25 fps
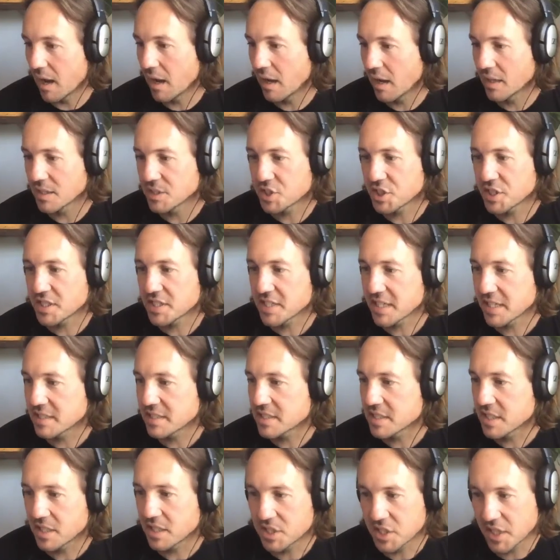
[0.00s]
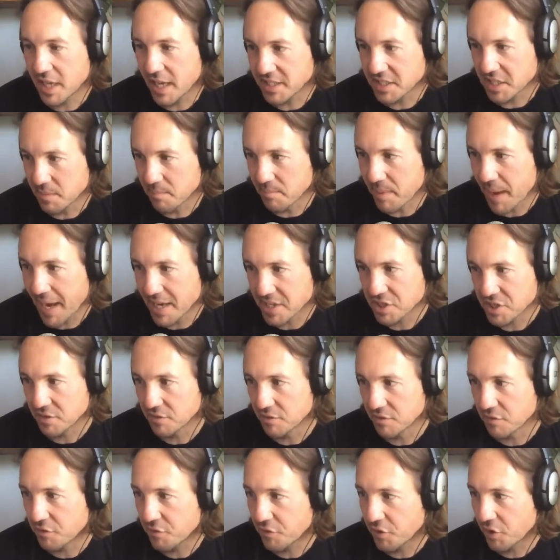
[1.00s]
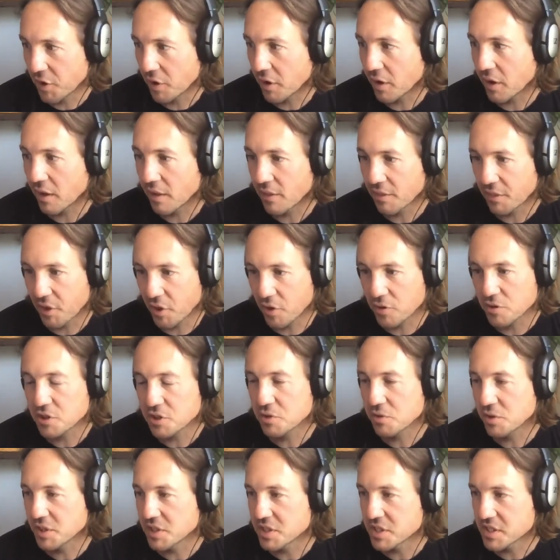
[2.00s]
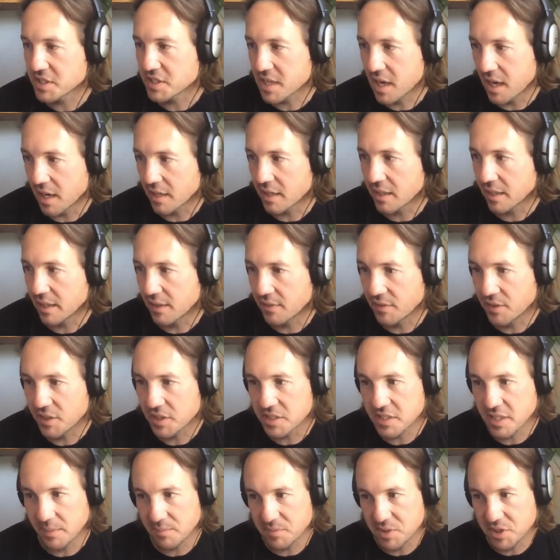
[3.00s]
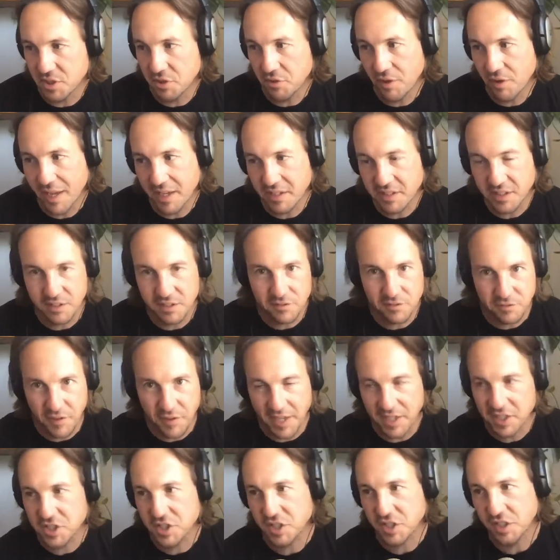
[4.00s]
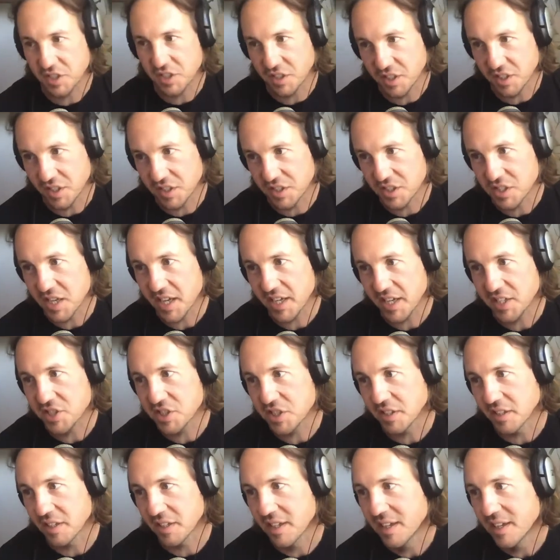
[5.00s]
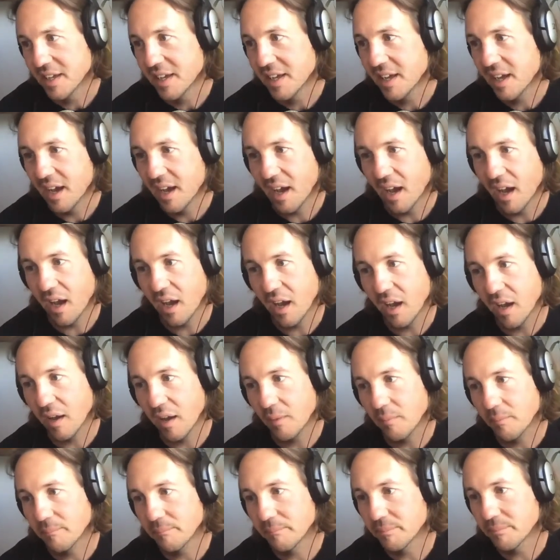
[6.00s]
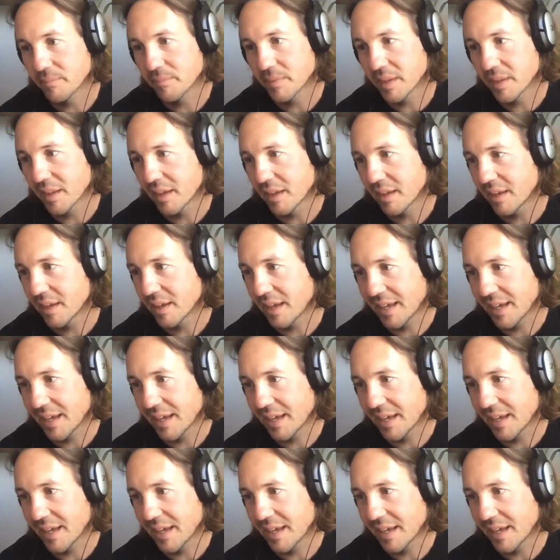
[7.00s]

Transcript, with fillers: uh, she says that she has compassion for those who are stuck in the assumption around infection and contagion. Um,